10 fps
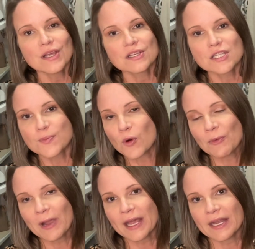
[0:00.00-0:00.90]
Sport
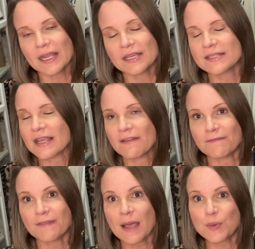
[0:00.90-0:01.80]
red is a
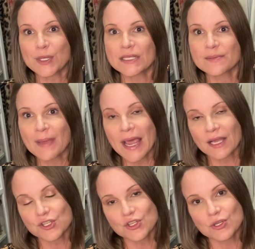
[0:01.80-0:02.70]
fabulous
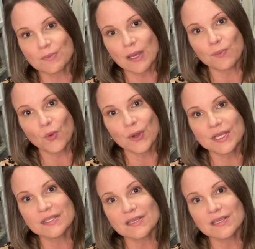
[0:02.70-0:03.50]
match to my boys'